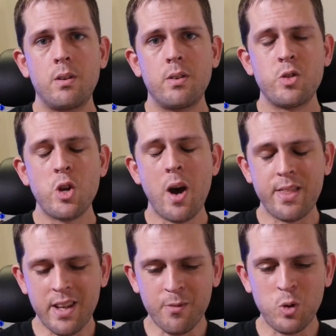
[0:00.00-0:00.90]
So I
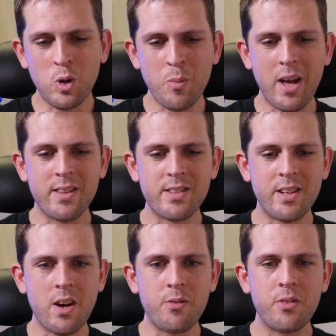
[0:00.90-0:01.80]
think I've talked about this
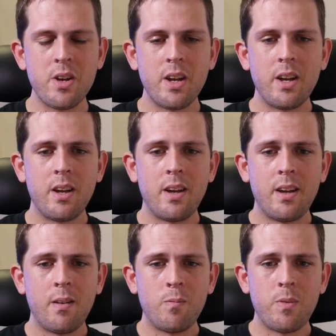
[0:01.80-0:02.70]
enough,
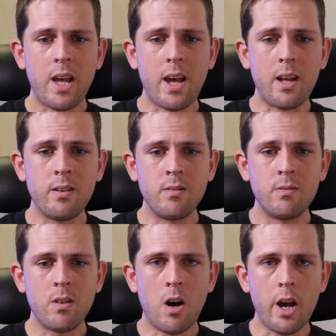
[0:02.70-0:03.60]
and
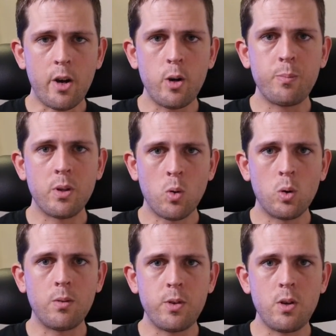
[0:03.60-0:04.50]
I hope that
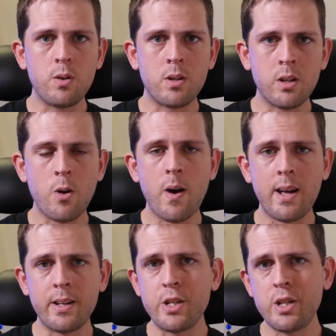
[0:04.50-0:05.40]
all of you can go
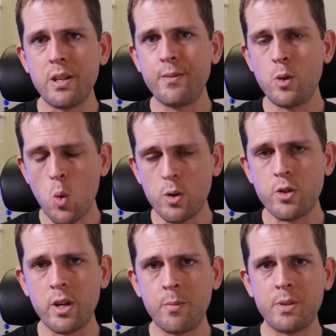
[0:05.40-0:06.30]
out and achieve your
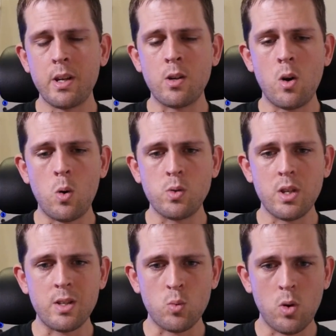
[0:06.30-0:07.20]
dreams and goals
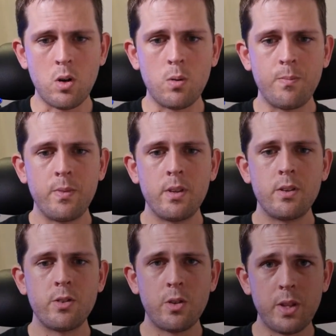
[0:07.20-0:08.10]
as well.
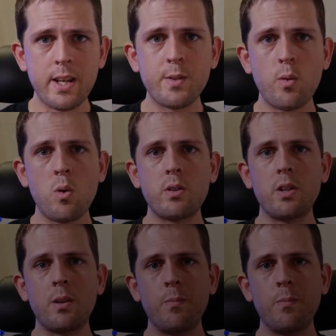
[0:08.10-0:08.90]
So thanks for watching.